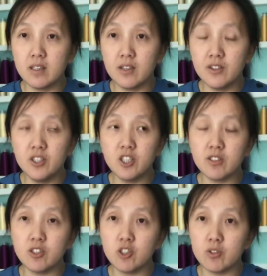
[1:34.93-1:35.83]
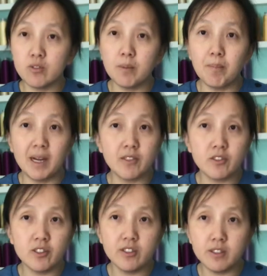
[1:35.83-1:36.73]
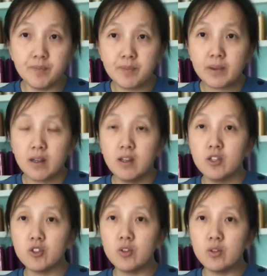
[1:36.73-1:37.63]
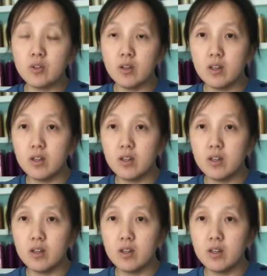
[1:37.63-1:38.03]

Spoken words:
I think she said she used a binder system. So